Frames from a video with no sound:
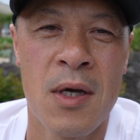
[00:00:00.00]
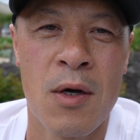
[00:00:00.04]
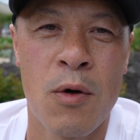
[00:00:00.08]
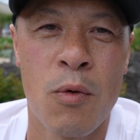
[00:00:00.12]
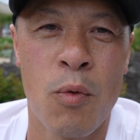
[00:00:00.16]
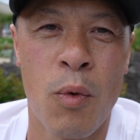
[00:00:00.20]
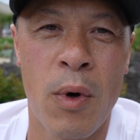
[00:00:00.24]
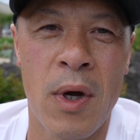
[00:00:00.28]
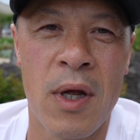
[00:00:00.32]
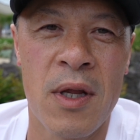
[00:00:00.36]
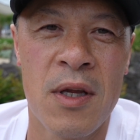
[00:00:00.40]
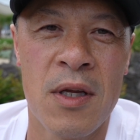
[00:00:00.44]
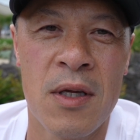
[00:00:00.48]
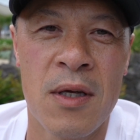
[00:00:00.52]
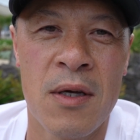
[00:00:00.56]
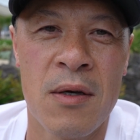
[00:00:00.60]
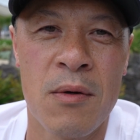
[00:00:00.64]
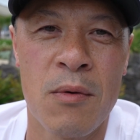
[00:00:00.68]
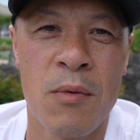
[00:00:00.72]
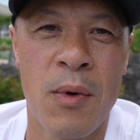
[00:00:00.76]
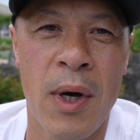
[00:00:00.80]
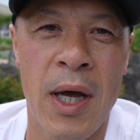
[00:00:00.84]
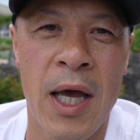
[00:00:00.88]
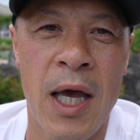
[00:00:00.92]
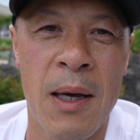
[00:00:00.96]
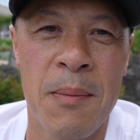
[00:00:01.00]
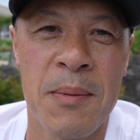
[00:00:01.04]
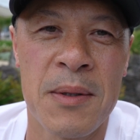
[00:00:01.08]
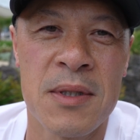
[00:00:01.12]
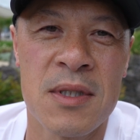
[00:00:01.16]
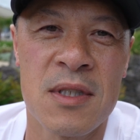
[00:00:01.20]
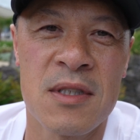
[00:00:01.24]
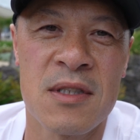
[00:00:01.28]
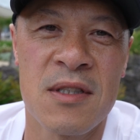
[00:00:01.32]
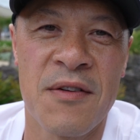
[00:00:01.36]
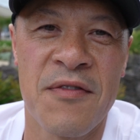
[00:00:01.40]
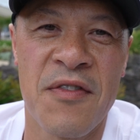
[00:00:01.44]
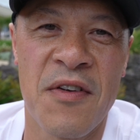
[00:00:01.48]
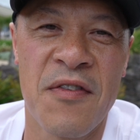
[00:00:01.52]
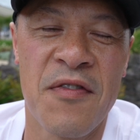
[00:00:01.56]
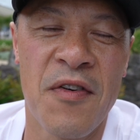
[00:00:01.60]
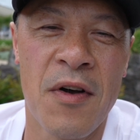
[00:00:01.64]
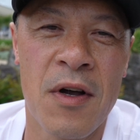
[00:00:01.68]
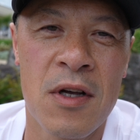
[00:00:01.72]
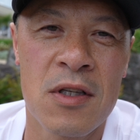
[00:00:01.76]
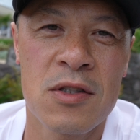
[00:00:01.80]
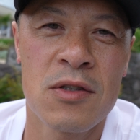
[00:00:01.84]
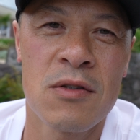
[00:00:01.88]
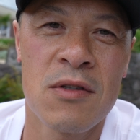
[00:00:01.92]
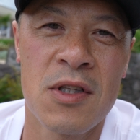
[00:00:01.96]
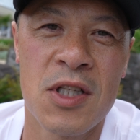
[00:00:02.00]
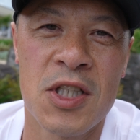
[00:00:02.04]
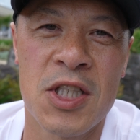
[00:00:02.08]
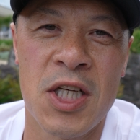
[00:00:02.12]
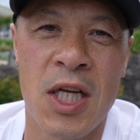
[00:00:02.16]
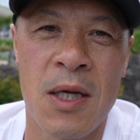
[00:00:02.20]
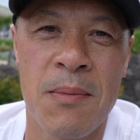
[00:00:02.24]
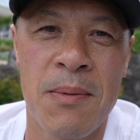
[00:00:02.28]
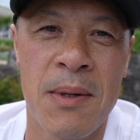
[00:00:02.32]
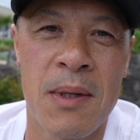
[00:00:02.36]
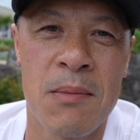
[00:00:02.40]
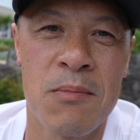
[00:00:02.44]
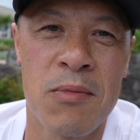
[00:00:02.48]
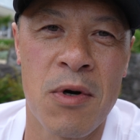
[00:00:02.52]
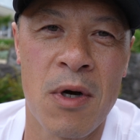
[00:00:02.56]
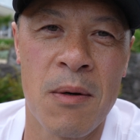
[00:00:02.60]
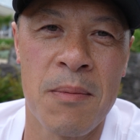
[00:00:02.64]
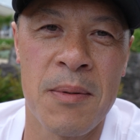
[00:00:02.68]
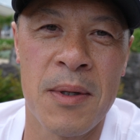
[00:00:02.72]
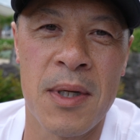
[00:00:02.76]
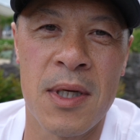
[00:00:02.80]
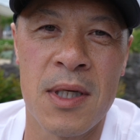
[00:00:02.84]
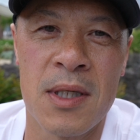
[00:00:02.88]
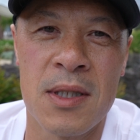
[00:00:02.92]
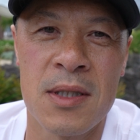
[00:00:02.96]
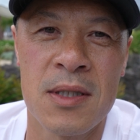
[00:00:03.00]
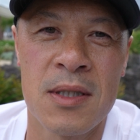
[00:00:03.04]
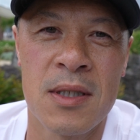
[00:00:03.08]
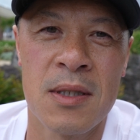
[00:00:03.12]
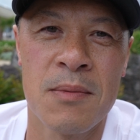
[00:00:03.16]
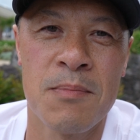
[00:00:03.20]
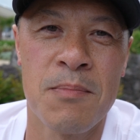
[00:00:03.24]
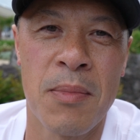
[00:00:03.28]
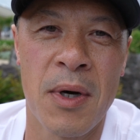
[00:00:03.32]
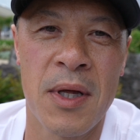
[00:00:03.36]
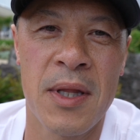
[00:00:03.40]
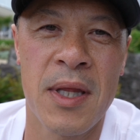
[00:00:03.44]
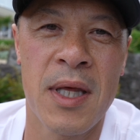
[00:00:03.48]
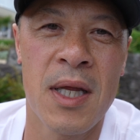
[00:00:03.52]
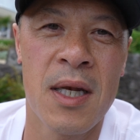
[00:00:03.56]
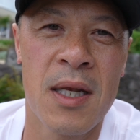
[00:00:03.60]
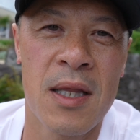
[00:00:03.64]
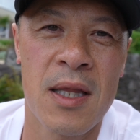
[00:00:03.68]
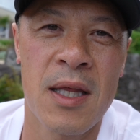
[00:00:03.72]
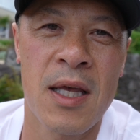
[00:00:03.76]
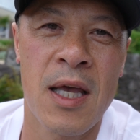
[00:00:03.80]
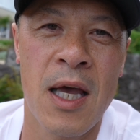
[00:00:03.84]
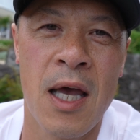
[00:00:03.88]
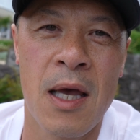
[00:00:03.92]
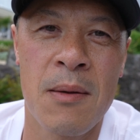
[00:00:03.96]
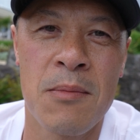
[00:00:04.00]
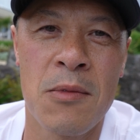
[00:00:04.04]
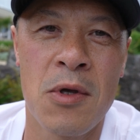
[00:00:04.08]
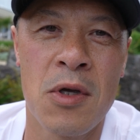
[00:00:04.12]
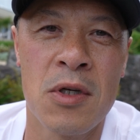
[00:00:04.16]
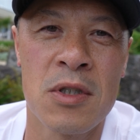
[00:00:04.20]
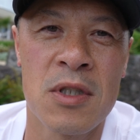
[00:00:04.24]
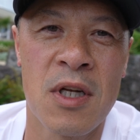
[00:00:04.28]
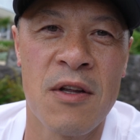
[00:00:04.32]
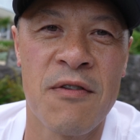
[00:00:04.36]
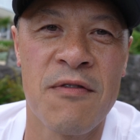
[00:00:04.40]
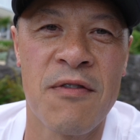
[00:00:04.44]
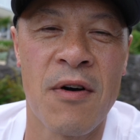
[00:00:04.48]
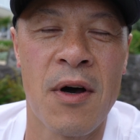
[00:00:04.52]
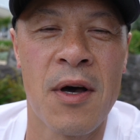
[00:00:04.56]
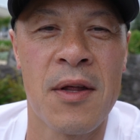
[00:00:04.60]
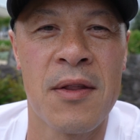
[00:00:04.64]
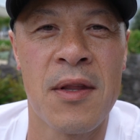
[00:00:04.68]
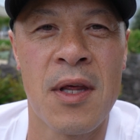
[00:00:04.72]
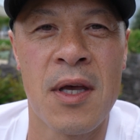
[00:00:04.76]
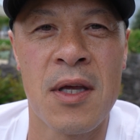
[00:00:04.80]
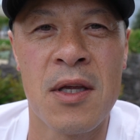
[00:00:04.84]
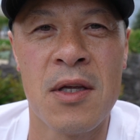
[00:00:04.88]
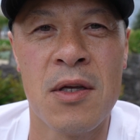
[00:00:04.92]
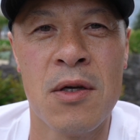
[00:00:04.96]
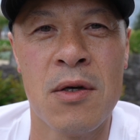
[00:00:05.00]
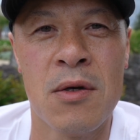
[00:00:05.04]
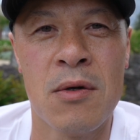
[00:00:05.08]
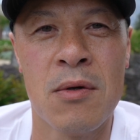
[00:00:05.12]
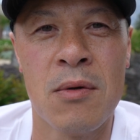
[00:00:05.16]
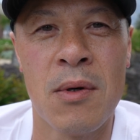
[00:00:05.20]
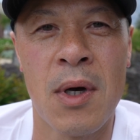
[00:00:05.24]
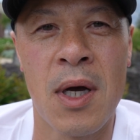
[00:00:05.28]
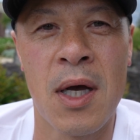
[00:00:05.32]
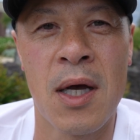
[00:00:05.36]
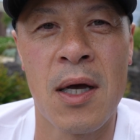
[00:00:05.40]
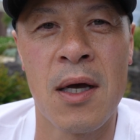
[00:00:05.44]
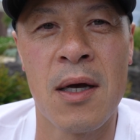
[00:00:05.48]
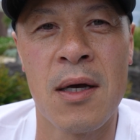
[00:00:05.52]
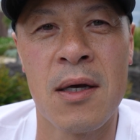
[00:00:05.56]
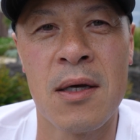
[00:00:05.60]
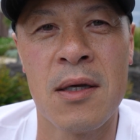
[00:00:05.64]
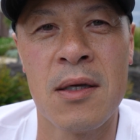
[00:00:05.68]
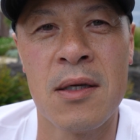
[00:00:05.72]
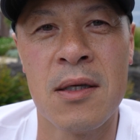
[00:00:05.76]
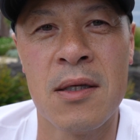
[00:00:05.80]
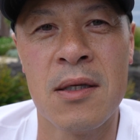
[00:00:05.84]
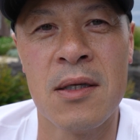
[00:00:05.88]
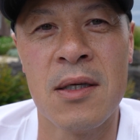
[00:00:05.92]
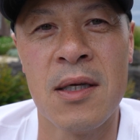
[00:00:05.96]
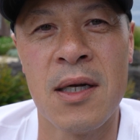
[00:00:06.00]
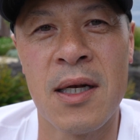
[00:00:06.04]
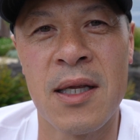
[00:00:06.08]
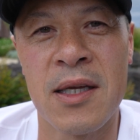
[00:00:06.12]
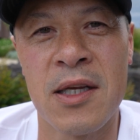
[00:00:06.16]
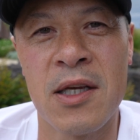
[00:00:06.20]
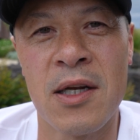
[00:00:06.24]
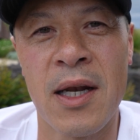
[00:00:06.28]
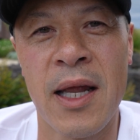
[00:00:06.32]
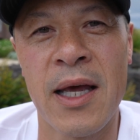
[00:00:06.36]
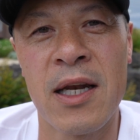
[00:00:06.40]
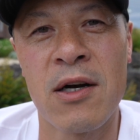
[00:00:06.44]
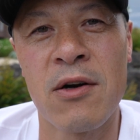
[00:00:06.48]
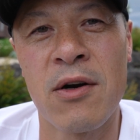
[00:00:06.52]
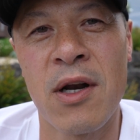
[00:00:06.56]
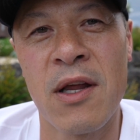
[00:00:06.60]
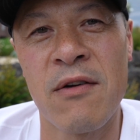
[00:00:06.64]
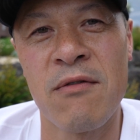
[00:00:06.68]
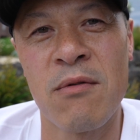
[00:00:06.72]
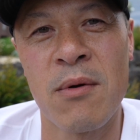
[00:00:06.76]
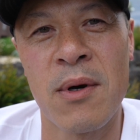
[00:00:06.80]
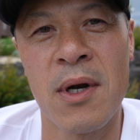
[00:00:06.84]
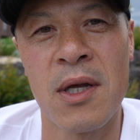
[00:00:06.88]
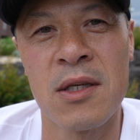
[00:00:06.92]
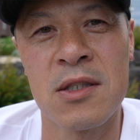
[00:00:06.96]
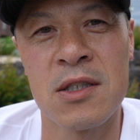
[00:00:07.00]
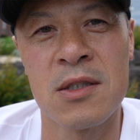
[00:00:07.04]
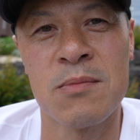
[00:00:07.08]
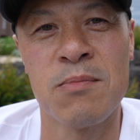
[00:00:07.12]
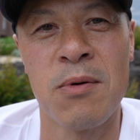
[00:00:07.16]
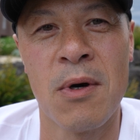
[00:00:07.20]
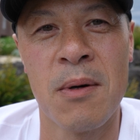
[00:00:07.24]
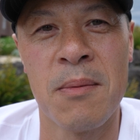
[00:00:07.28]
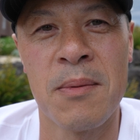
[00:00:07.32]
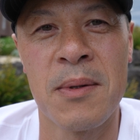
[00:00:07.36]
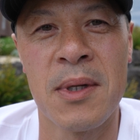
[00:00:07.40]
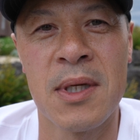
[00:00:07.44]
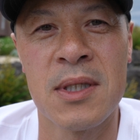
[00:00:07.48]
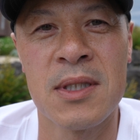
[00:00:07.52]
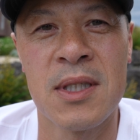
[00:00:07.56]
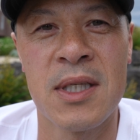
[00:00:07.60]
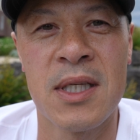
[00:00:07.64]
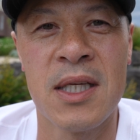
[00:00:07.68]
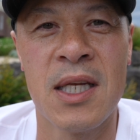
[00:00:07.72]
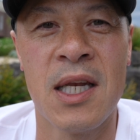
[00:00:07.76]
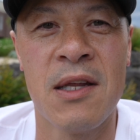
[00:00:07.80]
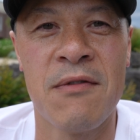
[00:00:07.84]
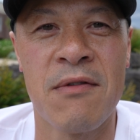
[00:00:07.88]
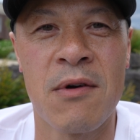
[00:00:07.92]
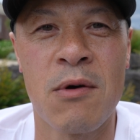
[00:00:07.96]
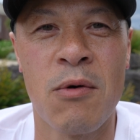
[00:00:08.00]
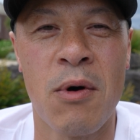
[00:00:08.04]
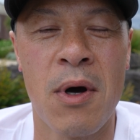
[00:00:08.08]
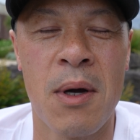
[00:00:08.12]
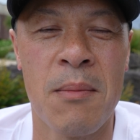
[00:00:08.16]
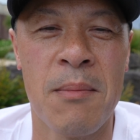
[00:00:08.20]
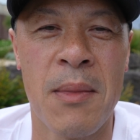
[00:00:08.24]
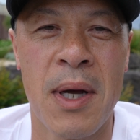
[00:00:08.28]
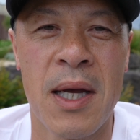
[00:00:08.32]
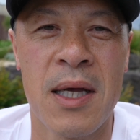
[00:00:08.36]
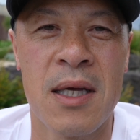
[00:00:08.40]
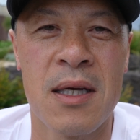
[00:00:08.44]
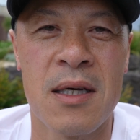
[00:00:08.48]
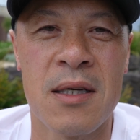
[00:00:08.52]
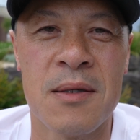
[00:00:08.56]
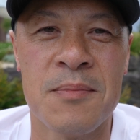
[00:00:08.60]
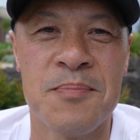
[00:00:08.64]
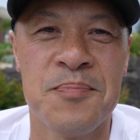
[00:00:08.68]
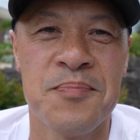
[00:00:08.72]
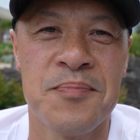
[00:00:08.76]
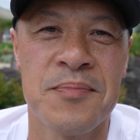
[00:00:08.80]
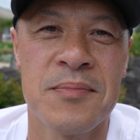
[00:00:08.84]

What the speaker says: What happens is if you focus on the cheap end properties, by the end of the game you usually find that you land on everyone else's properties and you never quite make it.